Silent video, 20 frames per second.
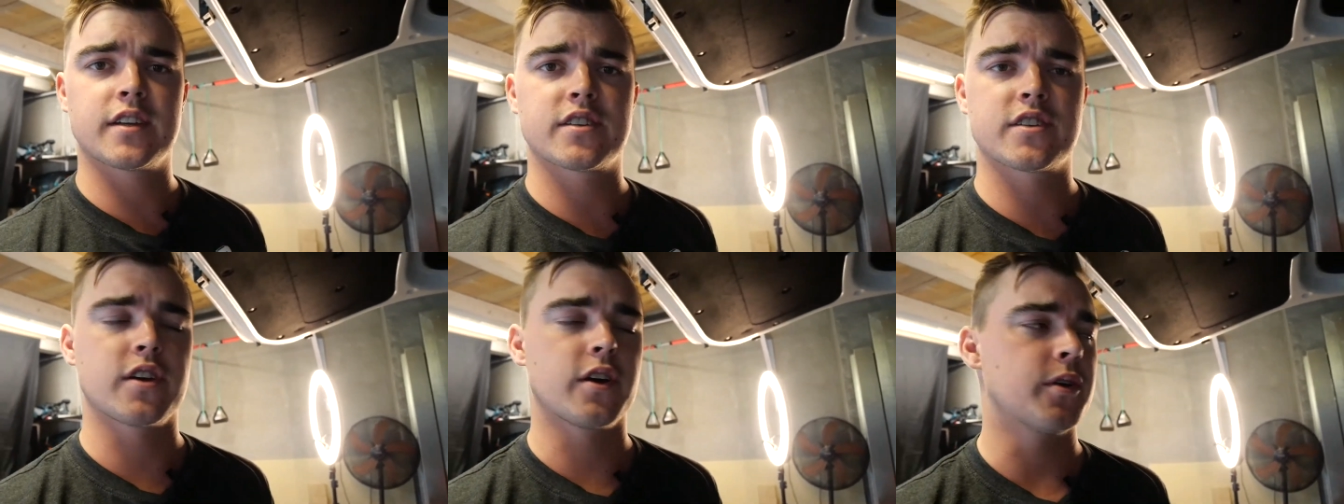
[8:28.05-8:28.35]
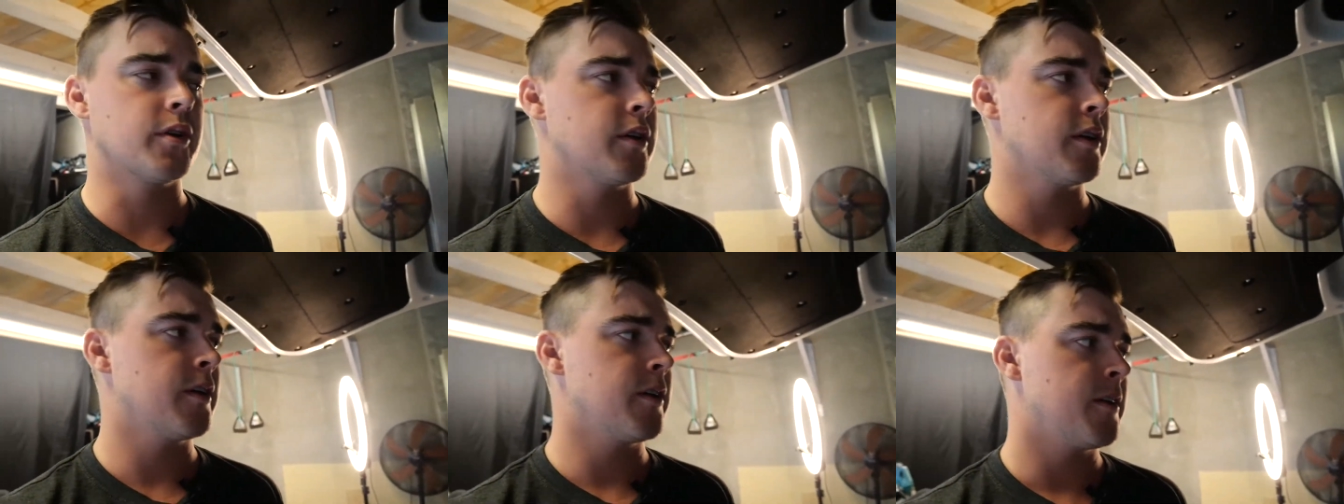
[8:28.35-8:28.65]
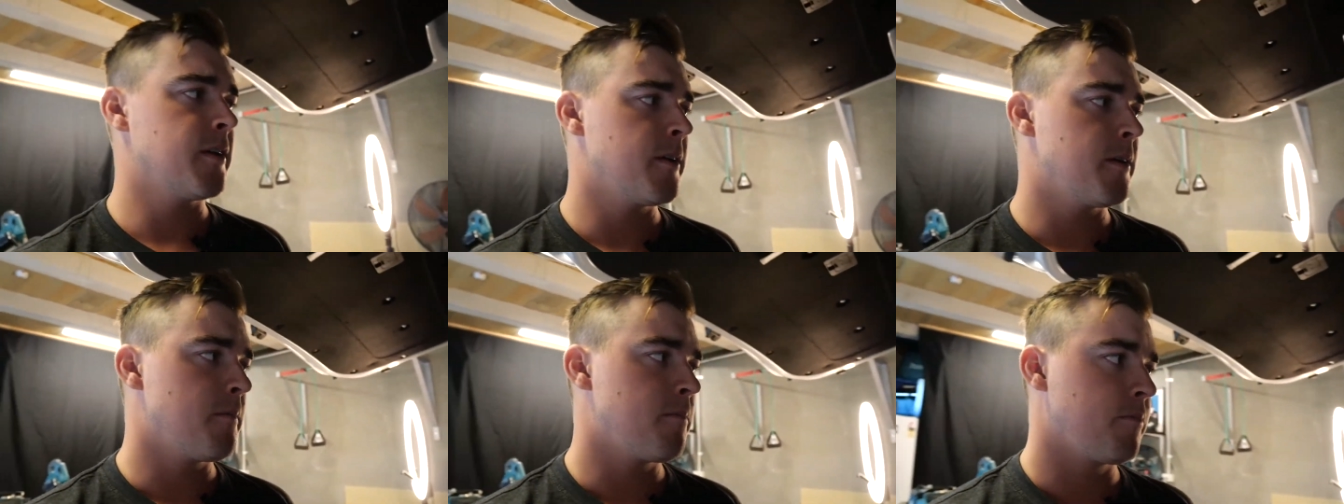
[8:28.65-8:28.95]
So
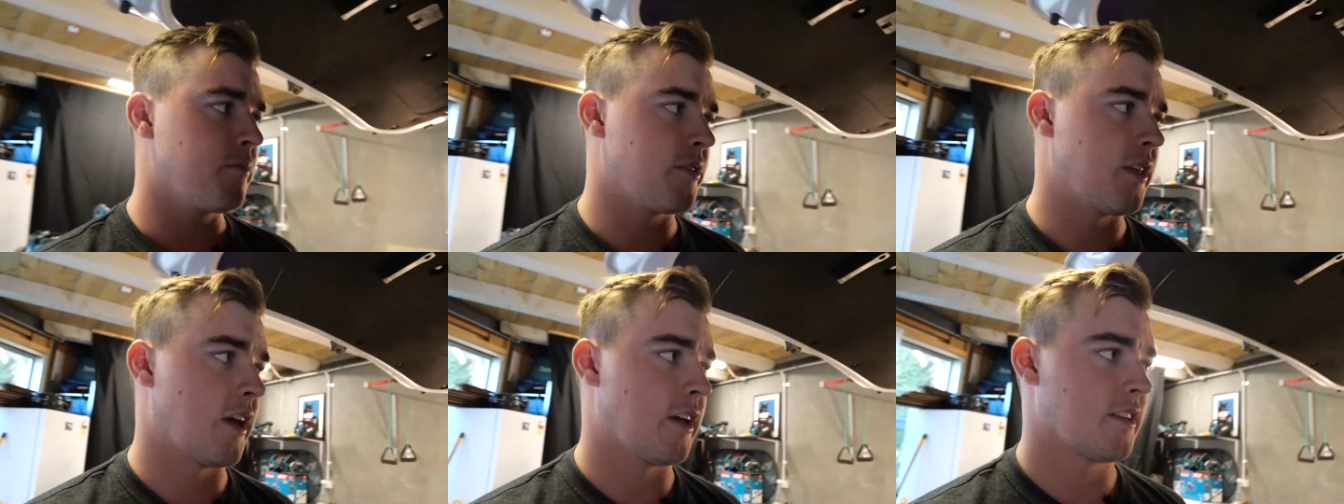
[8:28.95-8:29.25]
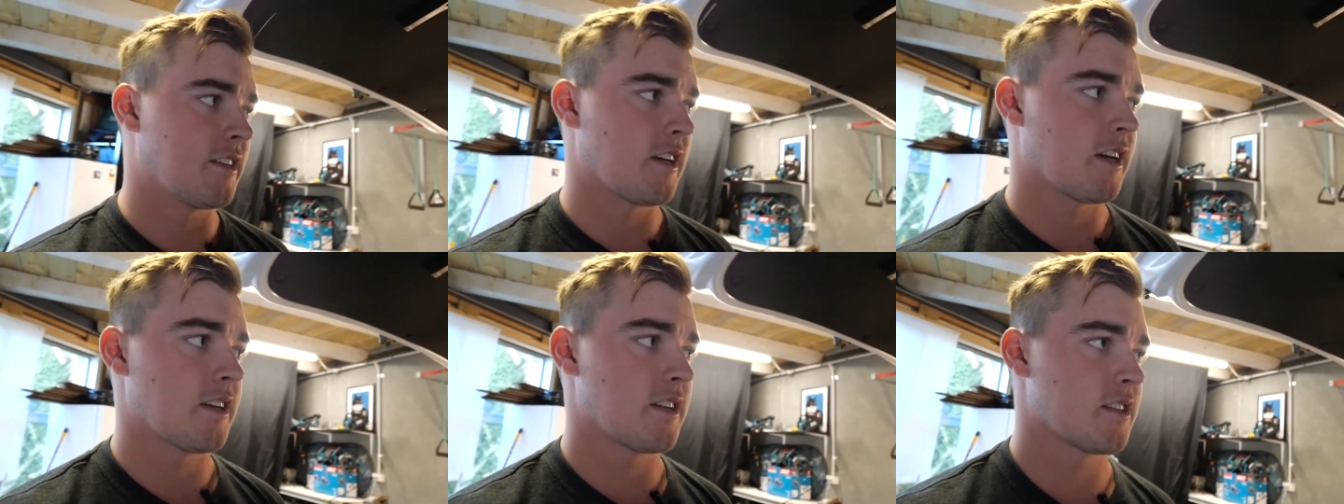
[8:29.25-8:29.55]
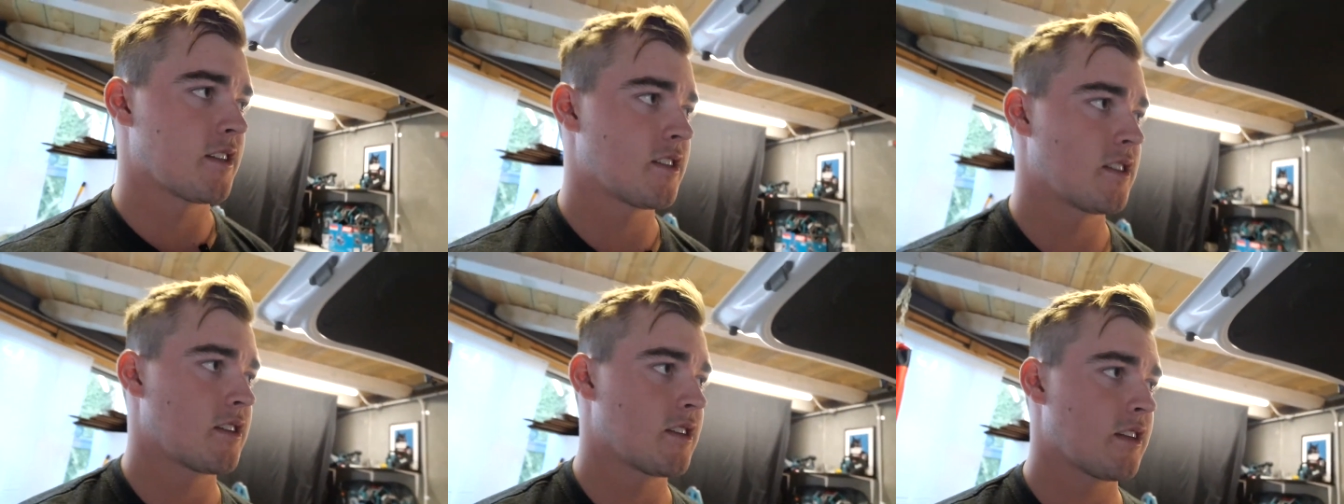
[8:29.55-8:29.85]
that
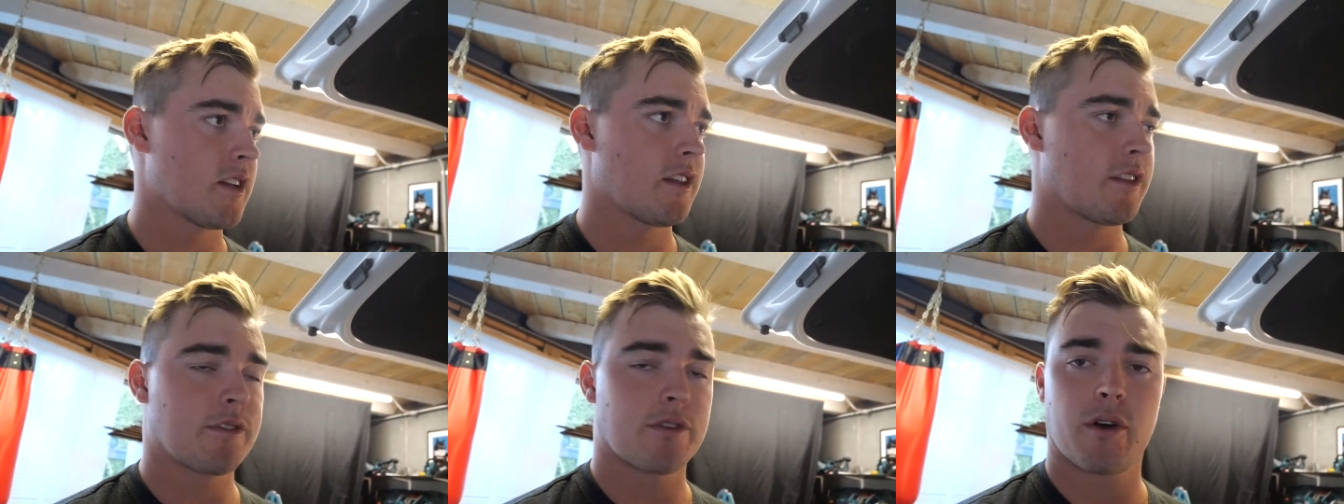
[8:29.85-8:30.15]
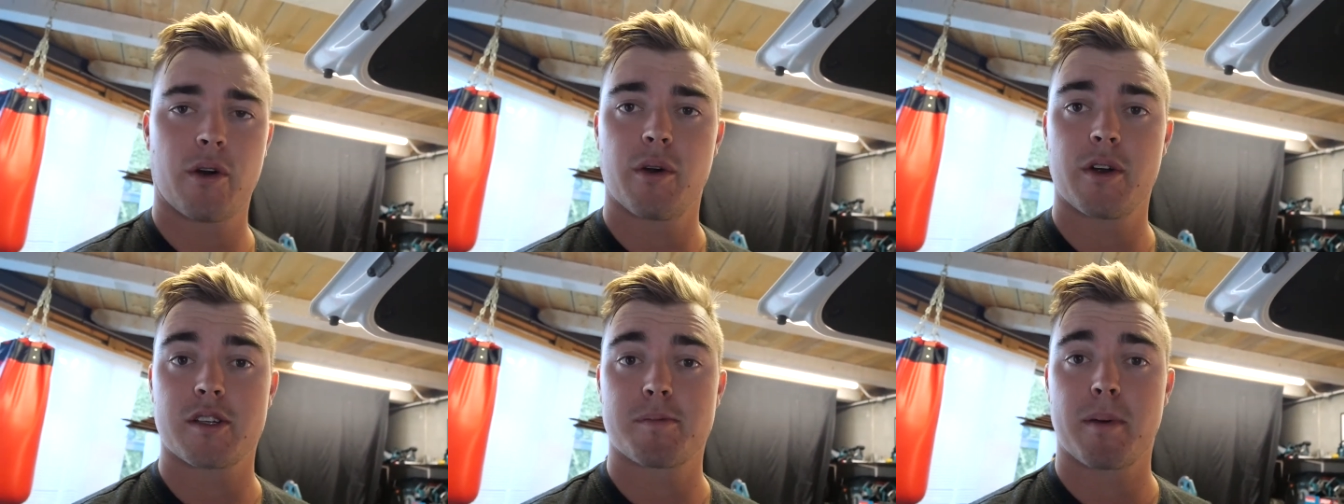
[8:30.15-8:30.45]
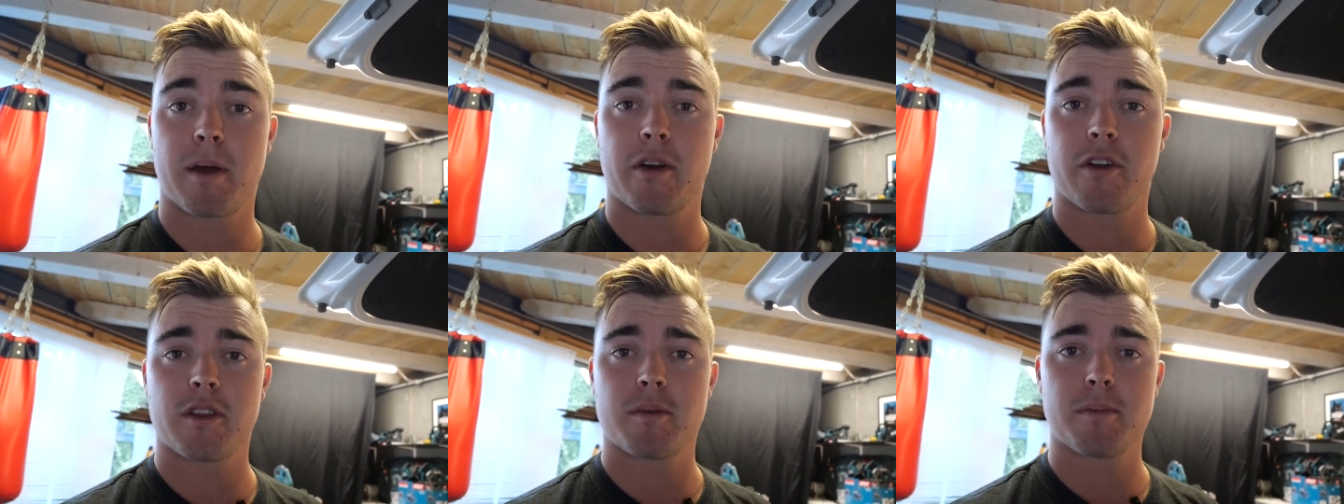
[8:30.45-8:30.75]
does throw a
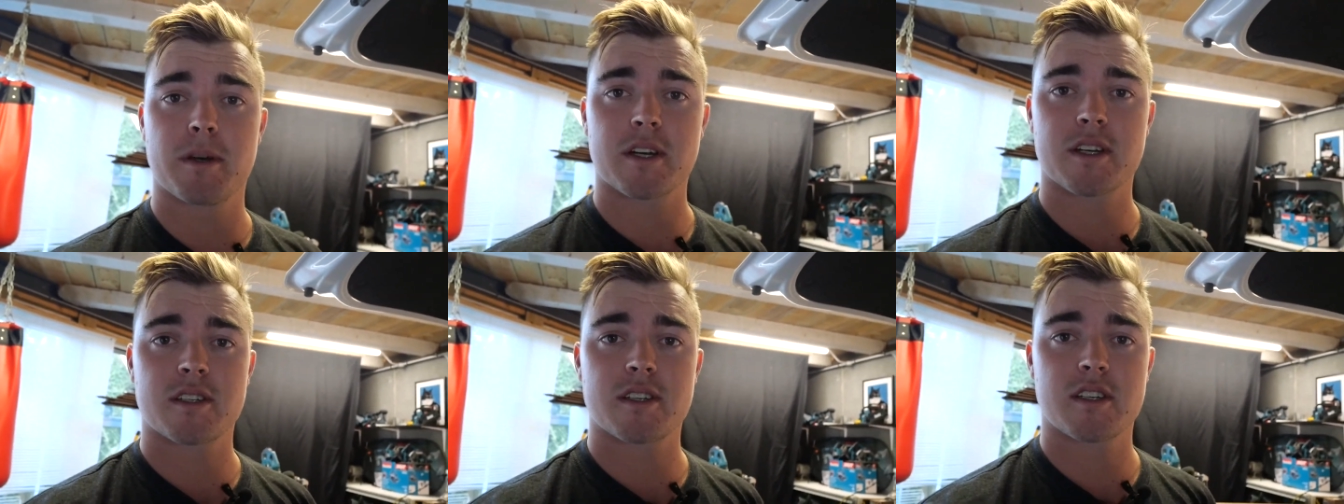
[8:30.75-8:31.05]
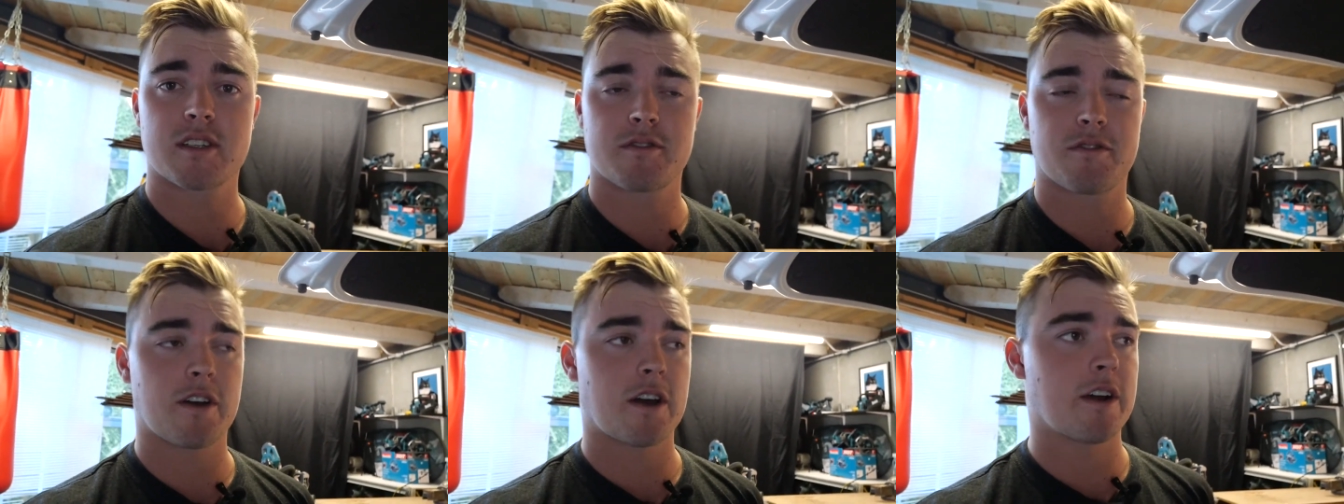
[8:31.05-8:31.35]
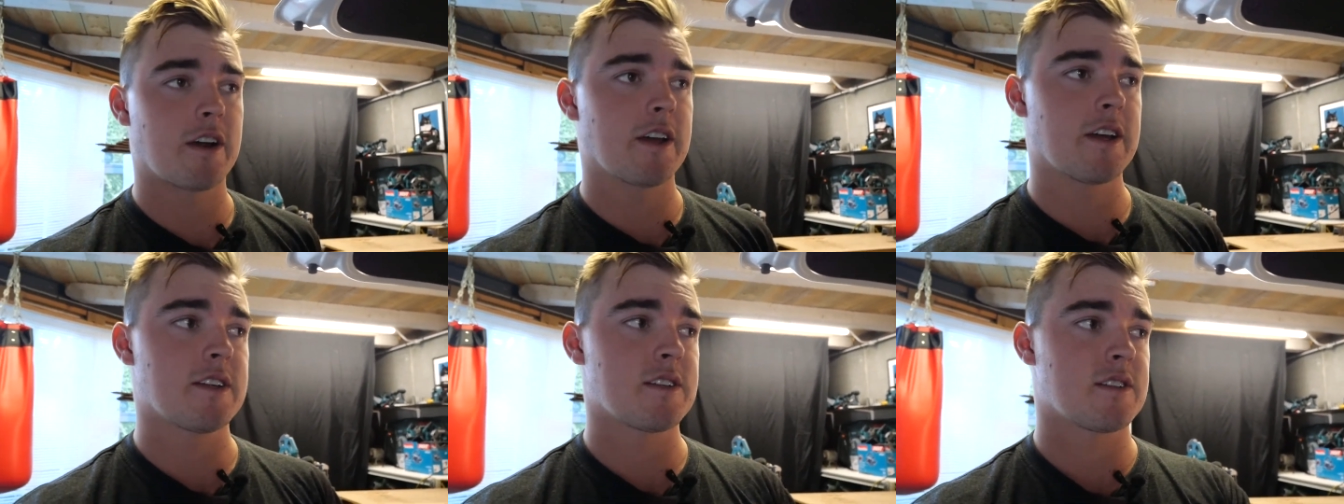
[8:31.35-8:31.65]
spanner in the mix as
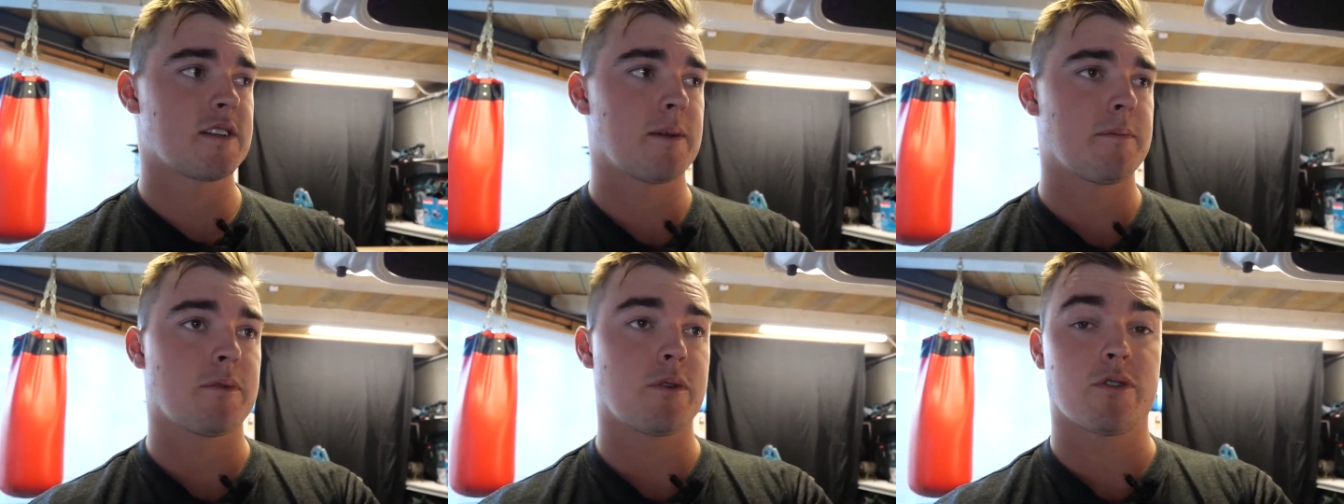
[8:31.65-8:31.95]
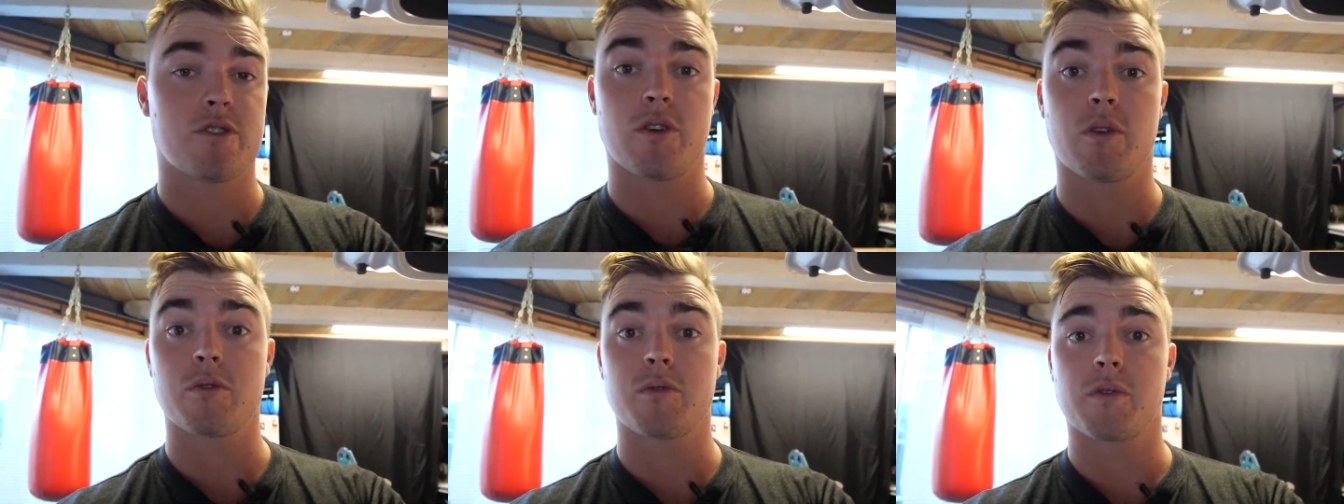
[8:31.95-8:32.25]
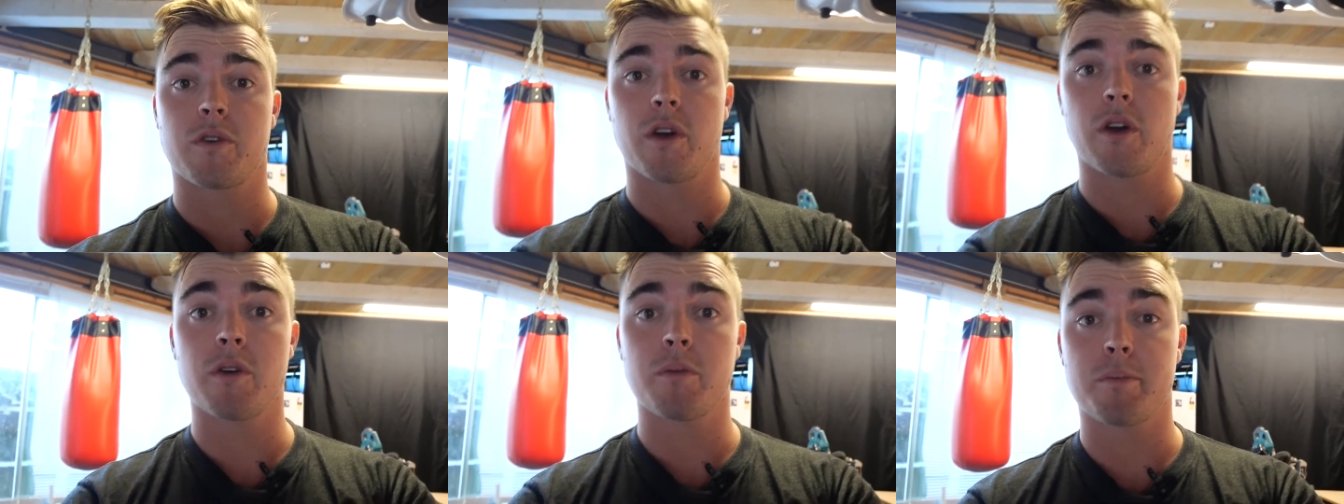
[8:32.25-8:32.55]
far as um, the results
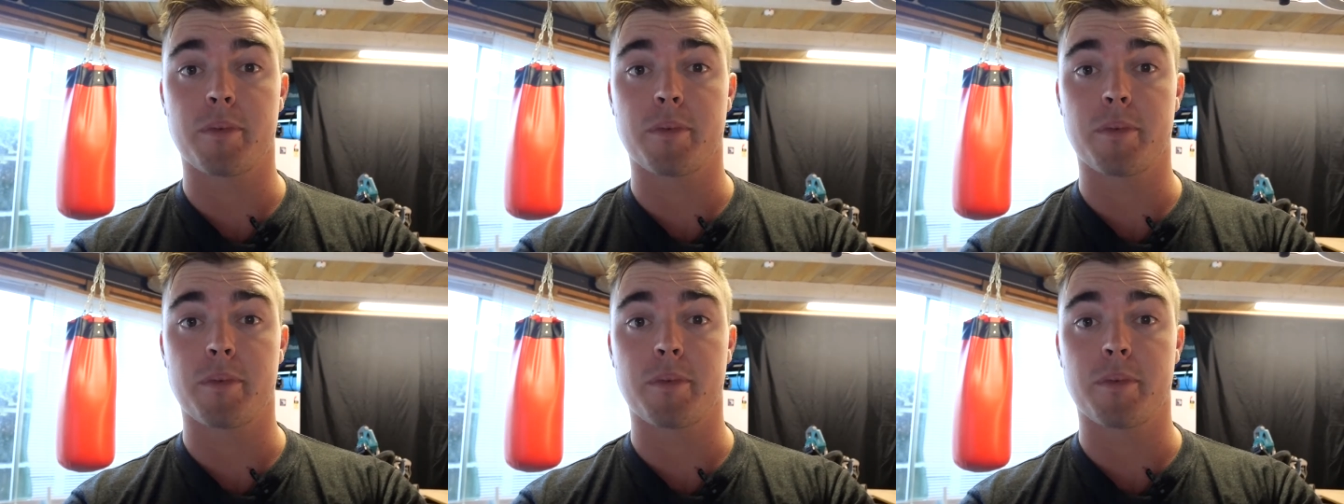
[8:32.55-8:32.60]
would go.